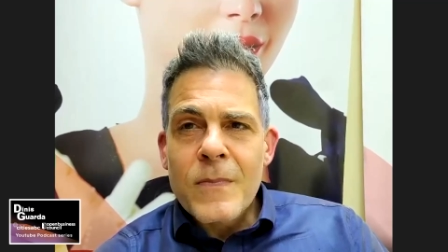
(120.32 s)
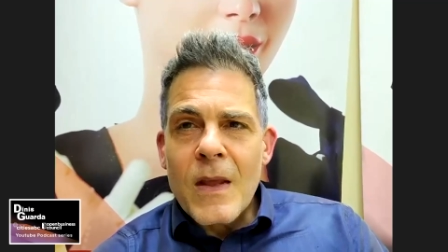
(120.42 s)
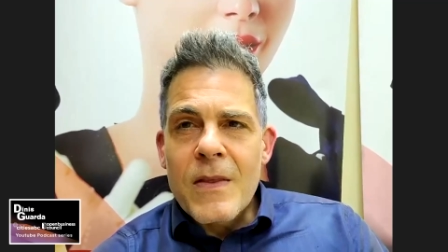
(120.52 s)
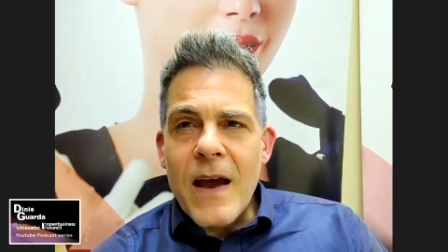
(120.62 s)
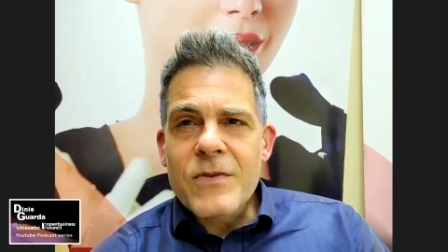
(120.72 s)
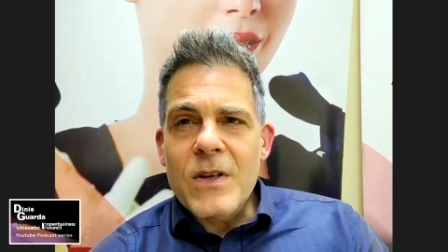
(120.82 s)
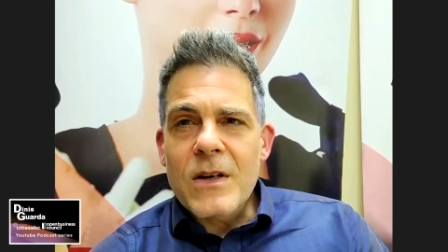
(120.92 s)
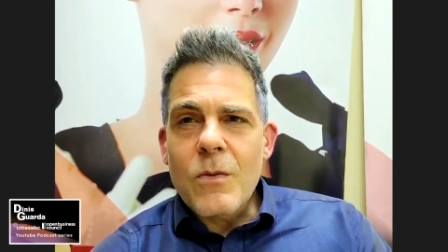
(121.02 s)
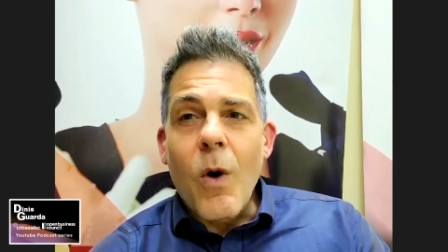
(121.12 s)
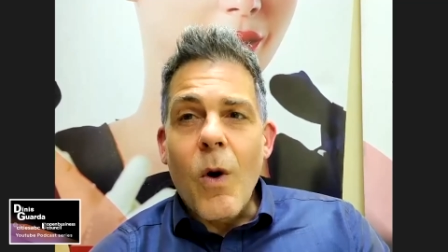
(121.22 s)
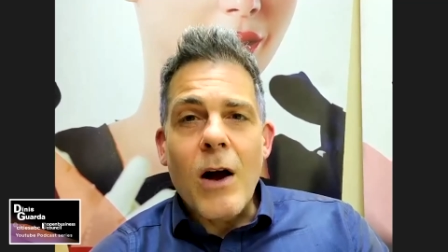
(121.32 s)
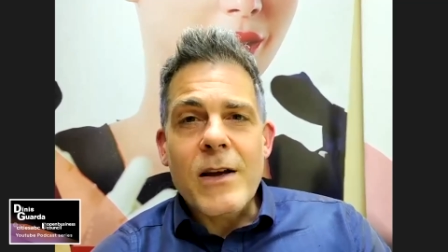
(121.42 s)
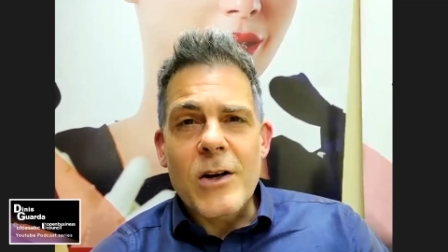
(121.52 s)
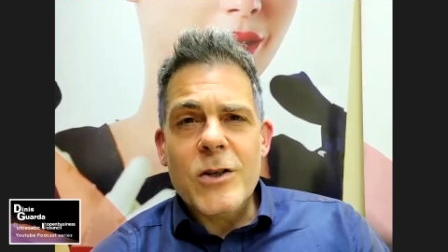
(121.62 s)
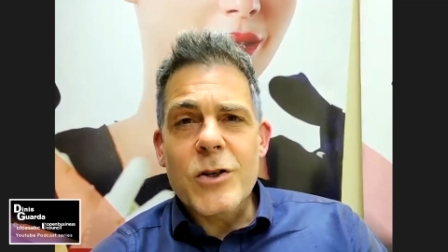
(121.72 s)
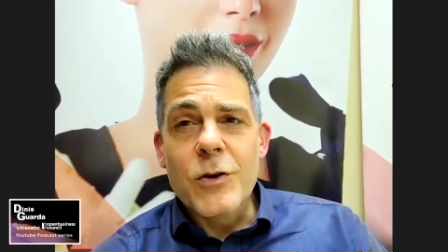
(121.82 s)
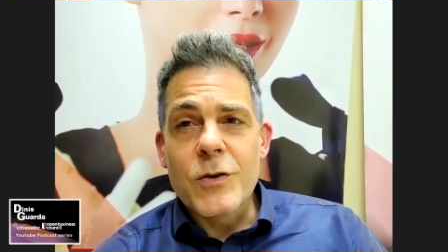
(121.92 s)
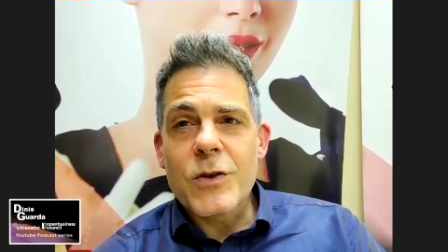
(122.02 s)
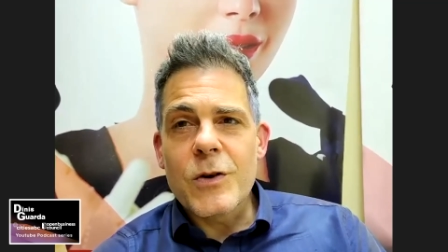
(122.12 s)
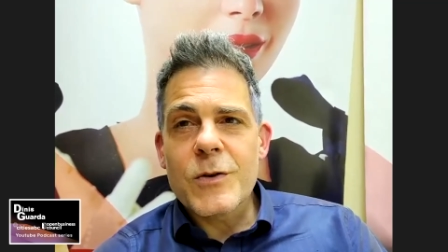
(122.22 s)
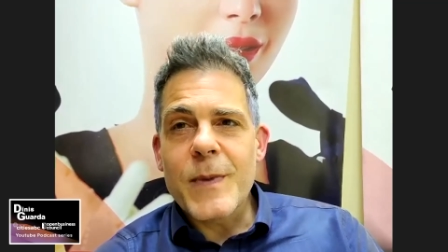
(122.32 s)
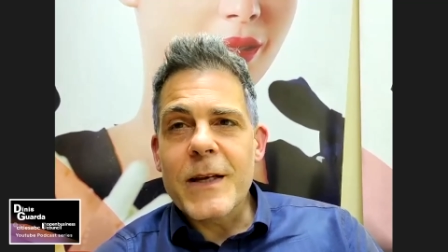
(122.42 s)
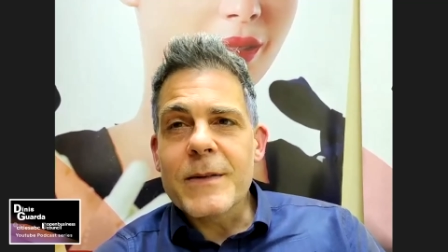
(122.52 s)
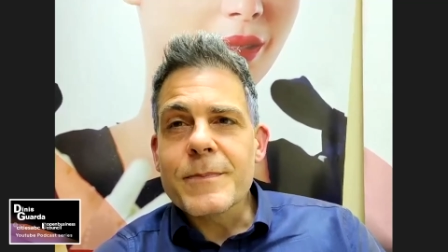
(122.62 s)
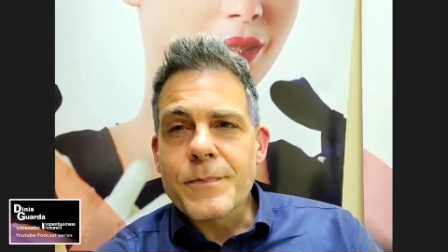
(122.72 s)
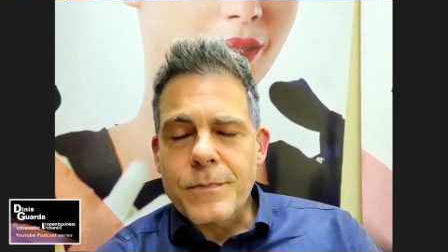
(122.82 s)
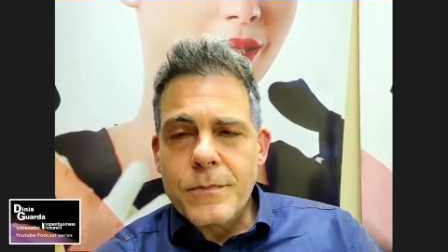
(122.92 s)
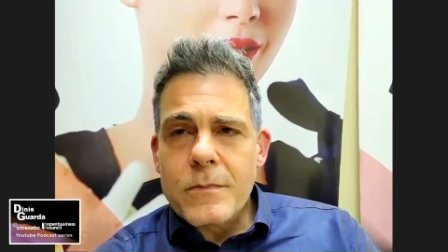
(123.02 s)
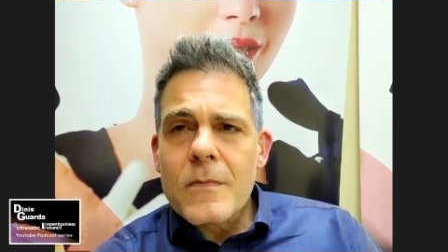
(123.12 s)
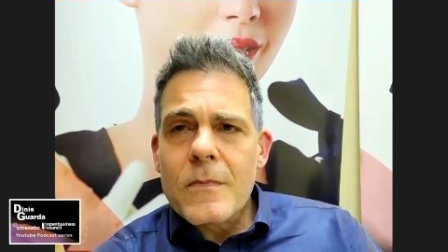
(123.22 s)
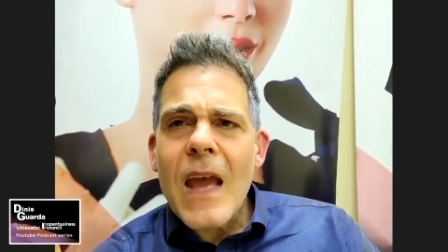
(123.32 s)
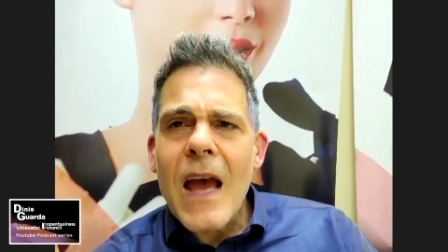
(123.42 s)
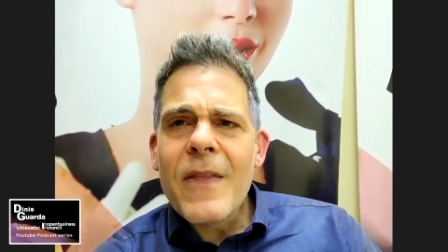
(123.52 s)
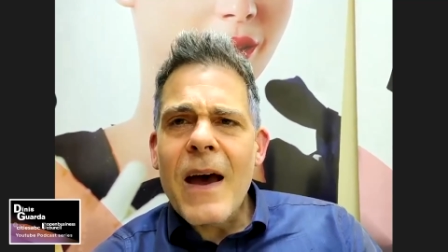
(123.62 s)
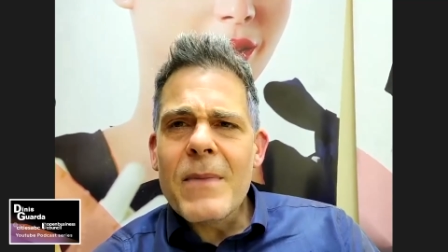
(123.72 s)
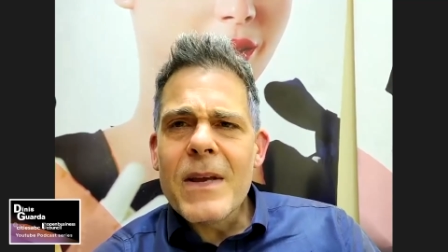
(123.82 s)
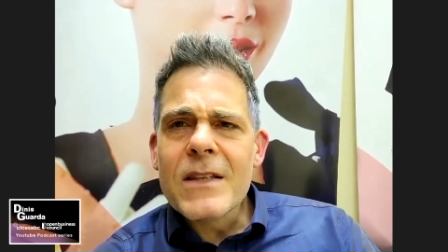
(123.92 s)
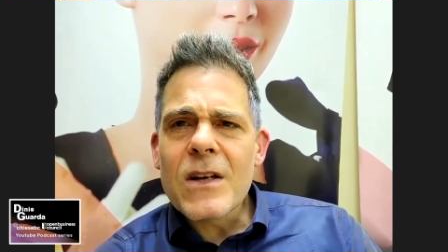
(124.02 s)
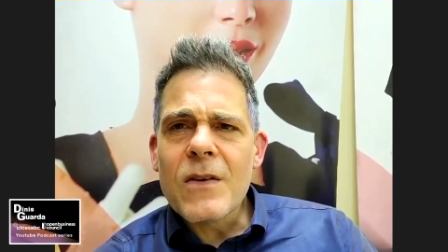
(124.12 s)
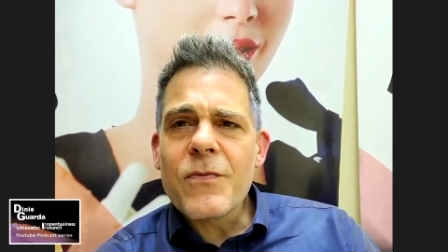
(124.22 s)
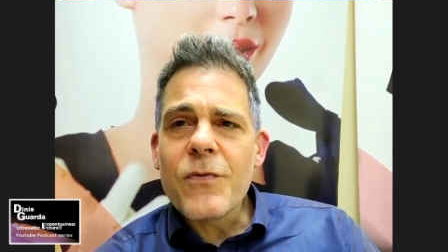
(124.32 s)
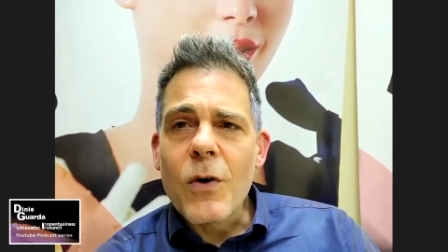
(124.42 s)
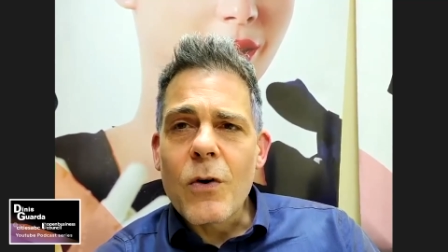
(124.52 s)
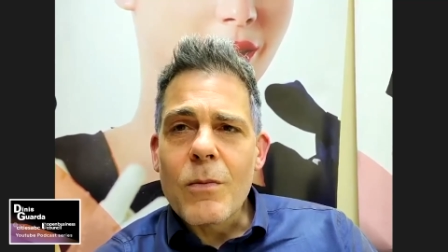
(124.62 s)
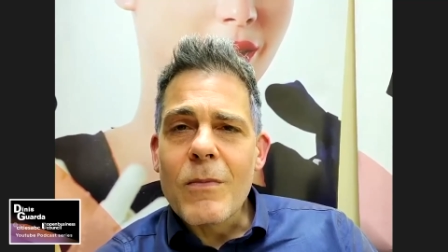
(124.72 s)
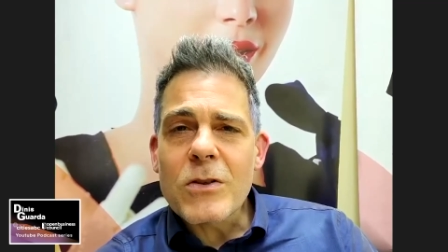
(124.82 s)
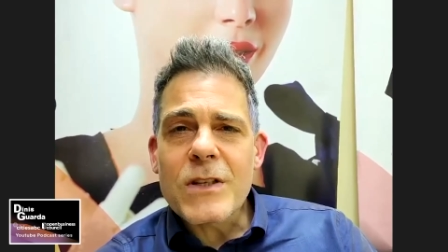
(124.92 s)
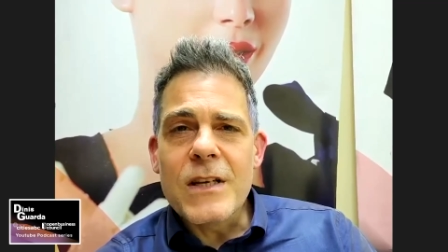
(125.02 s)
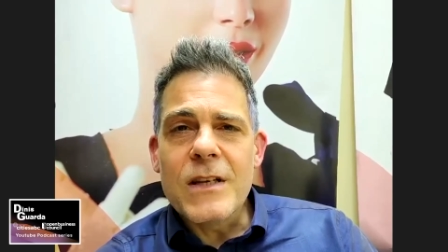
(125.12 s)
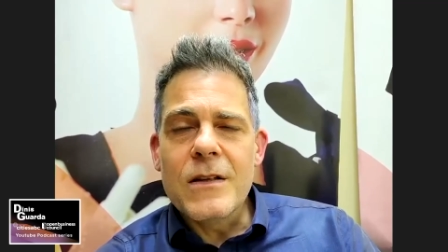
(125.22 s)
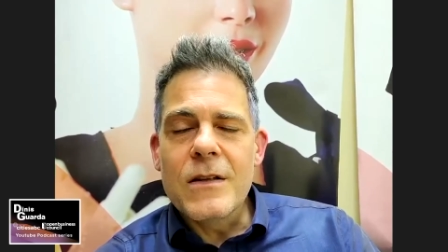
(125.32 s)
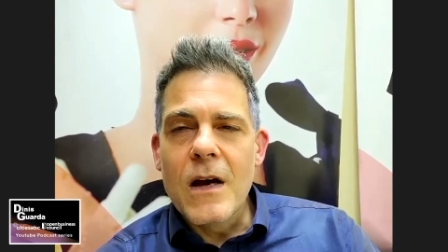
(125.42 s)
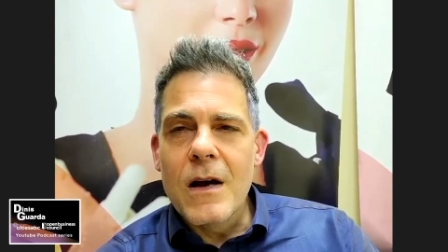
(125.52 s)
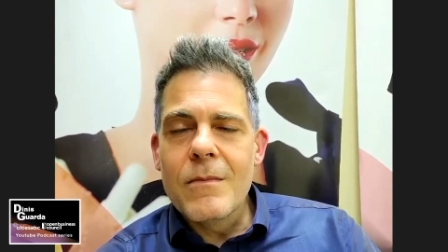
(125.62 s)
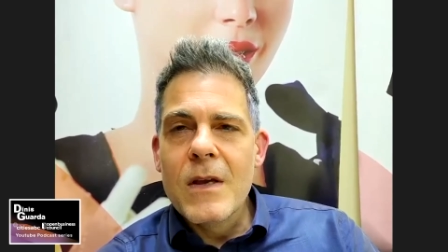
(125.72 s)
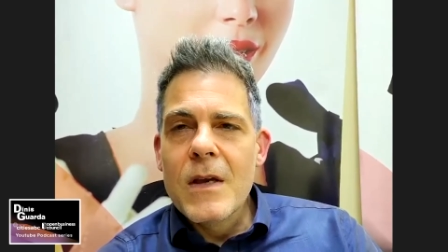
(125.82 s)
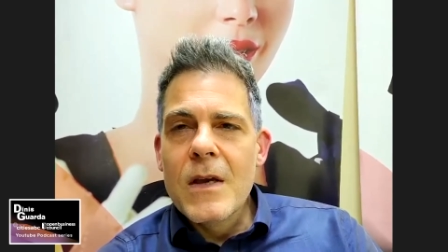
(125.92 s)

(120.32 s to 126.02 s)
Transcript: They have to walk in our shoes, so to speak. And that means a full multi-dimensional,